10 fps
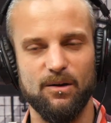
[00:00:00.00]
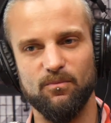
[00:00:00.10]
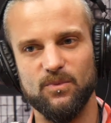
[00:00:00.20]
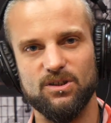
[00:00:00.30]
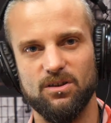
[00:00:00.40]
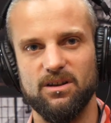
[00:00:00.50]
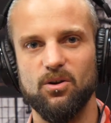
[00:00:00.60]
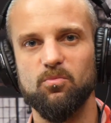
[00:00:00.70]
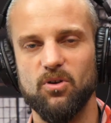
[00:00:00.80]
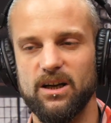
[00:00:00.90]
So they
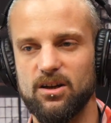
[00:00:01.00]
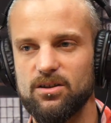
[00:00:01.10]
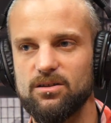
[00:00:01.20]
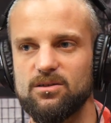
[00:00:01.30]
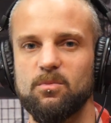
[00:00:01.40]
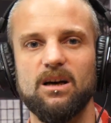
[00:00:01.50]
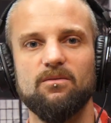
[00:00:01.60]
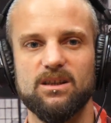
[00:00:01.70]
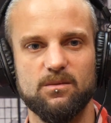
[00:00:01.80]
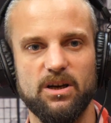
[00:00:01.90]
all bring a huge amount of
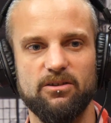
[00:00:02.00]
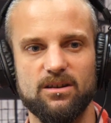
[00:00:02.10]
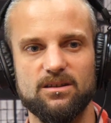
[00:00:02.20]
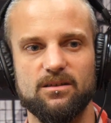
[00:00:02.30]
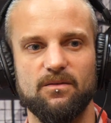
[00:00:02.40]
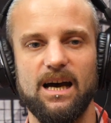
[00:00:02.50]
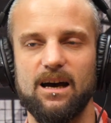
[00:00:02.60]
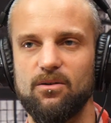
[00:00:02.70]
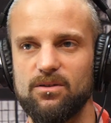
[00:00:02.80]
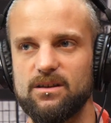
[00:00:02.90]
experience of
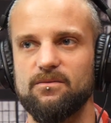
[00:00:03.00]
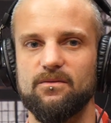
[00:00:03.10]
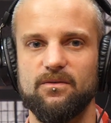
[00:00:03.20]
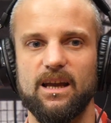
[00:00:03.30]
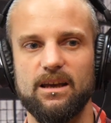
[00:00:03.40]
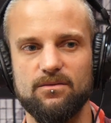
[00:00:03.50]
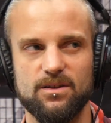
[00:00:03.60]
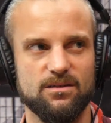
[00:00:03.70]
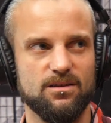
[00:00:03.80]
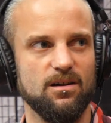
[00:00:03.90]
how the different
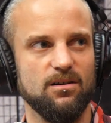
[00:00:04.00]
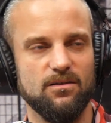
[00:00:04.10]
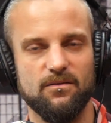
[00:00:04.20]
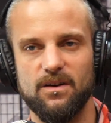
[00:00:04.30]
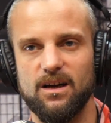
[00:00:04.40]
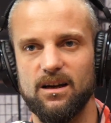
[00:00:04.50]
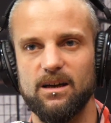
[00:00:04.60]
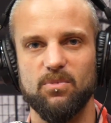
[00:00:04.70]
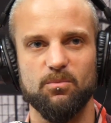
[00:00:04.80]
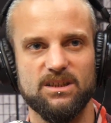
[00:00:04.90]
flavors of
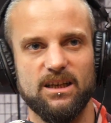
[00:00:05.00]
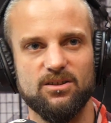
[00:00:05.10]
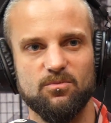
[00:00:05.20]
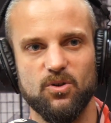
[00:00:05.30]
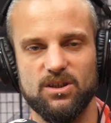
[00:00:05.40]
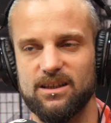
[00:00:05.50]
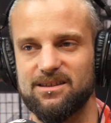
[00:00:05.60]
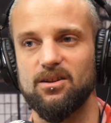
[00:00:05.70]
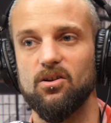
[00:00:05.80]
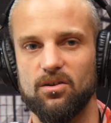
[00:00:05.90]
implementation projects
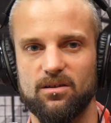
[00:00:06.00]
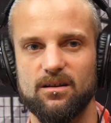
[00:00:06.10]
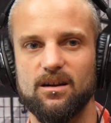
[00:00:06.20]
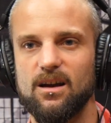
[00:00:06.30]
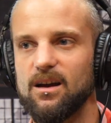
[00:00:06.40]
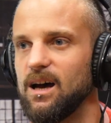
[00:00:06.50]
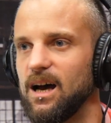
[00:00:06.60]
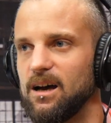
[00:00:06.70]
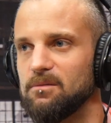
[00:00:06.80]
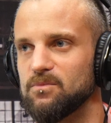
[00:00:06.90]
look.
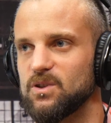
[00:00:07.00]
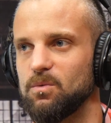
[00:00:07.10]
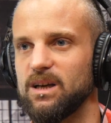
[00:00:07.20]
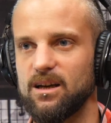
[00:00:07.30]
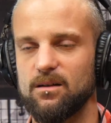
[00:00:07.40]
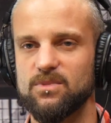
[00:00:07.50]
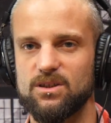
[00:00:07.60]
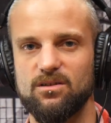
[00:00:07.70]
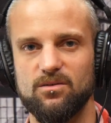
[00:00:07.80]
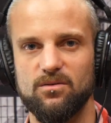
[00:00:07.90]
So when it comes
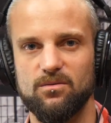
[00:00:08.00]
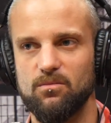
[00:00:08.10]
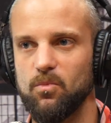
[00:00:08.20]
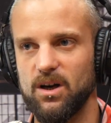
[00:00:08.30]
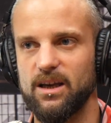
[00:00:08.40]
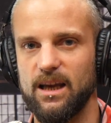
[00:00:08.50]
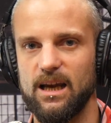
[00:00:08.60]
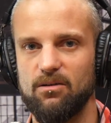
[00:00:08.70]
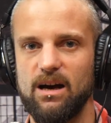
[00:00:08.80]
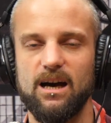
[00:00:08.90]
to working
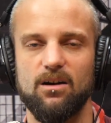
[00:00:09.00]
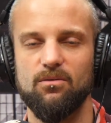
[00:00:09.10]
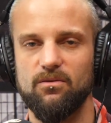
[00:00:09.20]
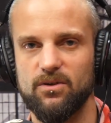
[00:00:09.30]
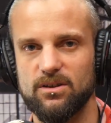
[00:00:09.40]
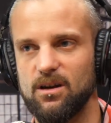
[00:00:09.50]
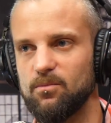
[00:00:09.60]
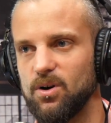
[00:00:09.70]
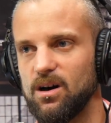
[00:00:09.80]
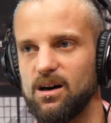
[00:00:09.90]
out how, for
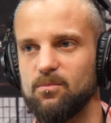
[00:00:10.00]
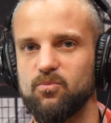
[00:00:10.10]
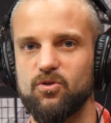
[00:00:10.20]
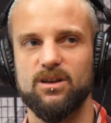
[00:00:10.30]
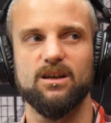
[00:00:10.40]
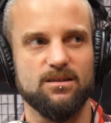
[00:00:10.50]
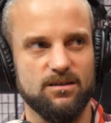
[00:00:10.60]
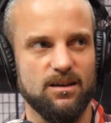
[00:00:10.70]
example, our product